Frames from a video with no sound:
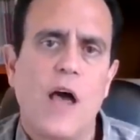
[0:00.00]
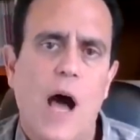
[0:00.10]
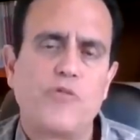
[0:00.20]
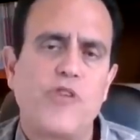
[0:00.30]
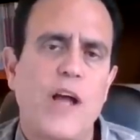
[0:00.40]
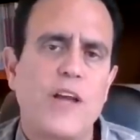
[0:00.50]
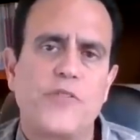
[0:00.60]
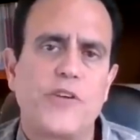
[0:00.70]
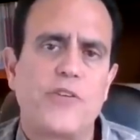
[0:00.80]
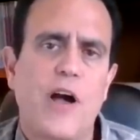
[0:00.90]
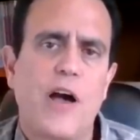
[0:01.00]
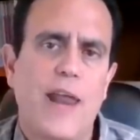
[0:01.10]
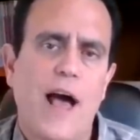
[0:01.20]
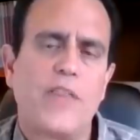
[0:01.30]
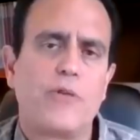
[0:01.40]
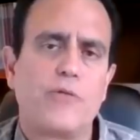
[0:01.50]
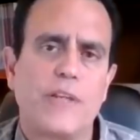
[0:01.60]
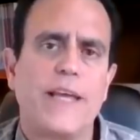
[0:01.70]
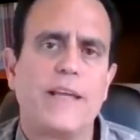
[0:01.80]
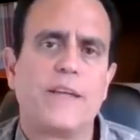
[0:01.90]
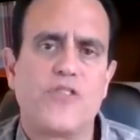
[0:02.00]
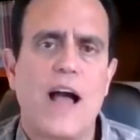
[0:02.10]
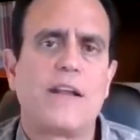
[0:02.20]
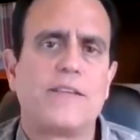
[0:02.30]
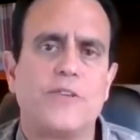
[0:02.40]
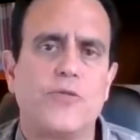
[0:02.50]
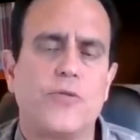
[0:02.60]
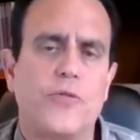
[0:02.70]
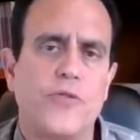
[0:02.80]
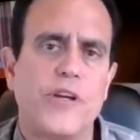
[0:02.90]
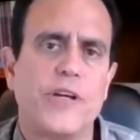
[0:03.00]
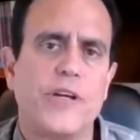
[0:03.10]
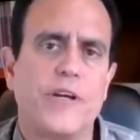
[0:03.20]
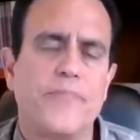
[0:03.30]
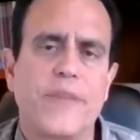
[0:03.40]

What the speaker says: I'm trying to figure out how they relate exactly to Aphria.